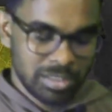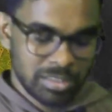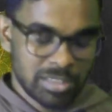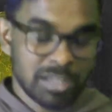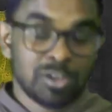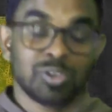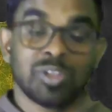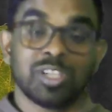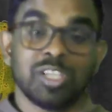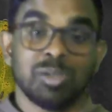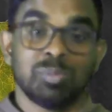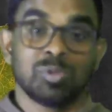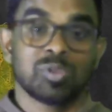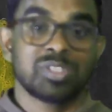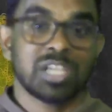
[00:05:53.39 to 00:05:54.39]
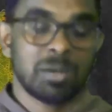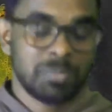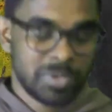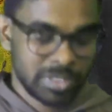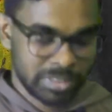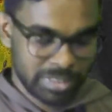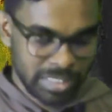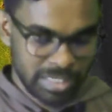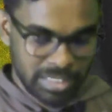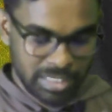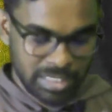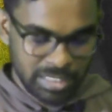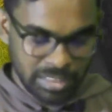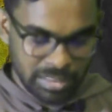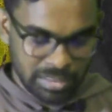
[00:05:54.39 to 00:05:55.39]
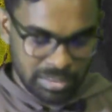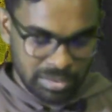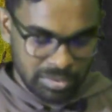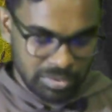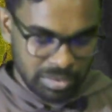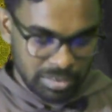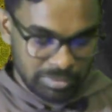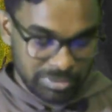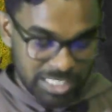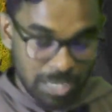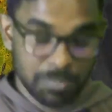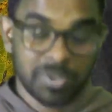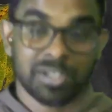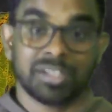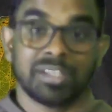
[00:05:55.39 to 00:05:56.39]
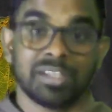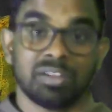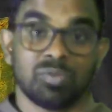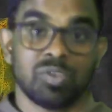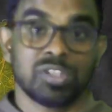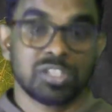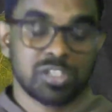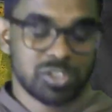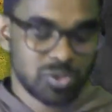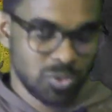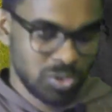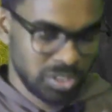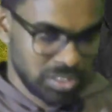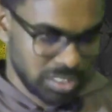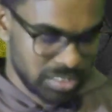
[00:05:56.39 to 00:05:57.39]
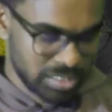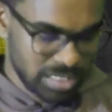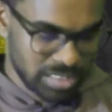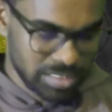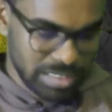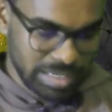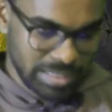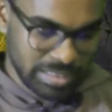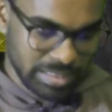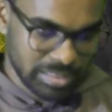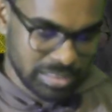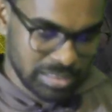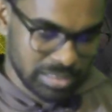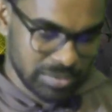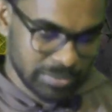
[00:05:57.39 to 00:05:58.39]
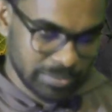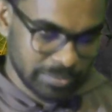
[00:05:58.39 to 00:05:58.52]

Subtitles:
Letter to the Hebrews chapter 13 and chapter 10 verses 23 says like this: